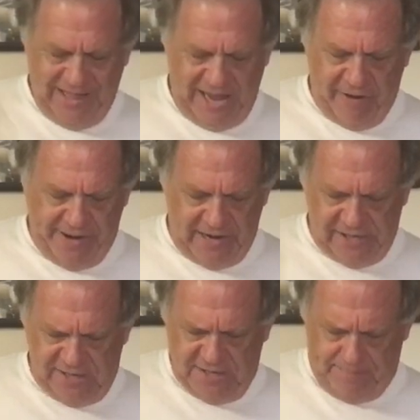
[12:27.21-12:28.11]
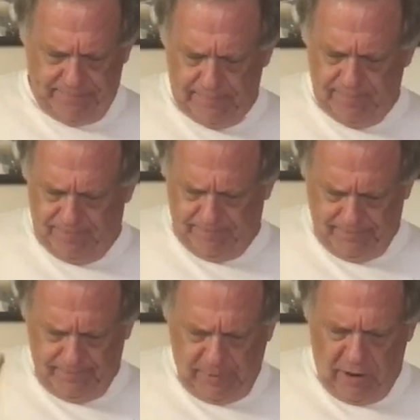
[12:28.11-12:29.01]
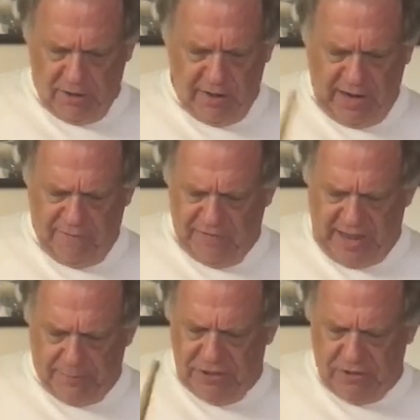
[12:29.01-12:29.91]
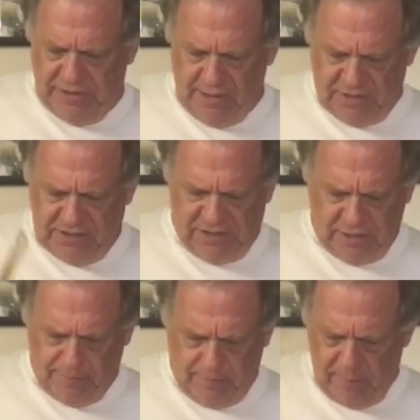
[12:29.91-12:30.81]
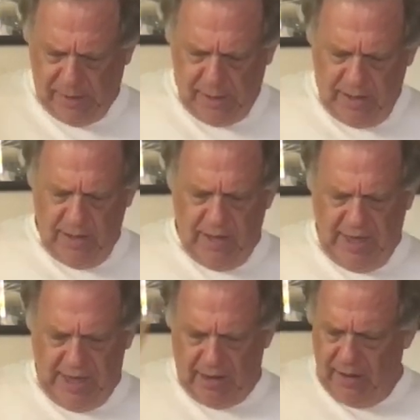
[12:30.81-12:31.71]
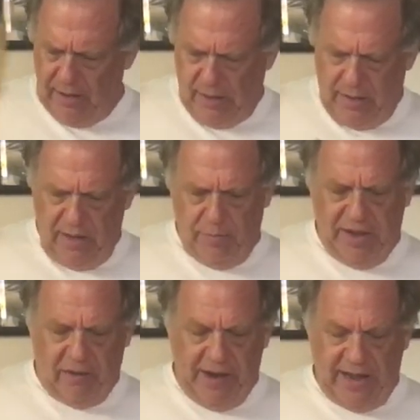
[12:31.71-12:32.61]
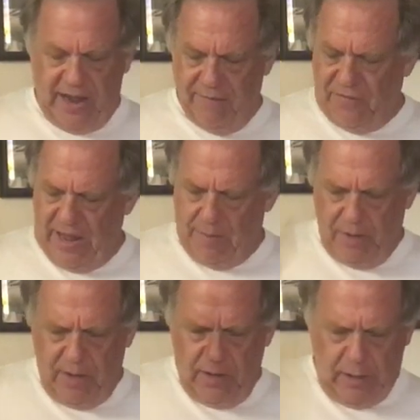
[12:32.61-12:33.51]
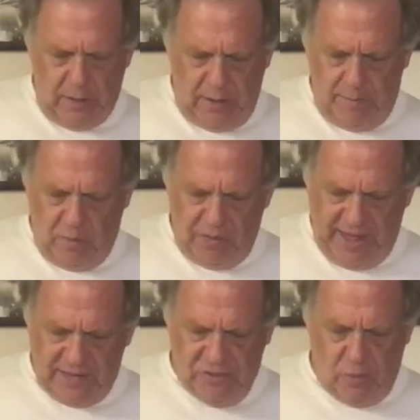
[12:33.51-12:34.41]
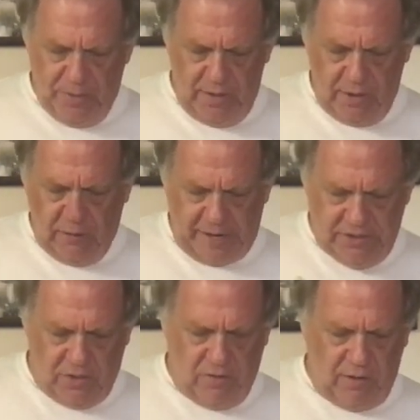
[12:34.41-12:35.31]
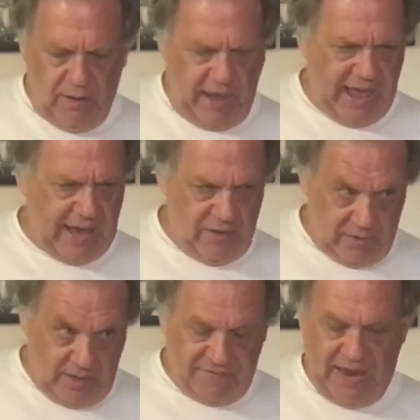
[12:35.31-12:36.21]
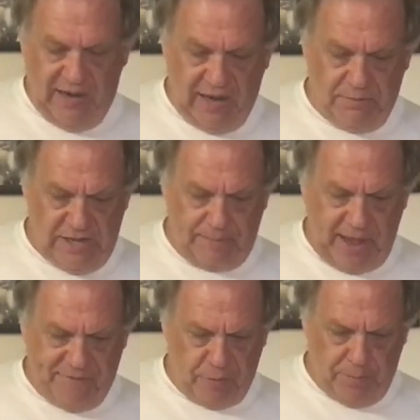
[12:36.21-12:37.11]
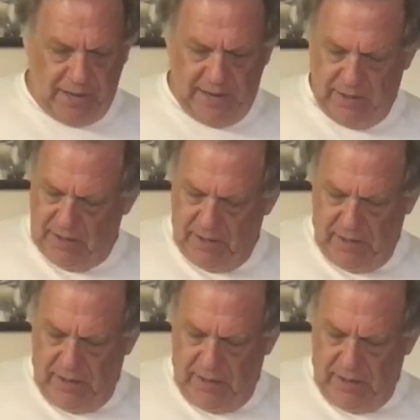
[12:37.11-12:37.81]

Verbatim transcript: There it is. Alternating flams using the system. Again, playing a right hand flam, both hands open, the grace note hand, the left hand comes up after played.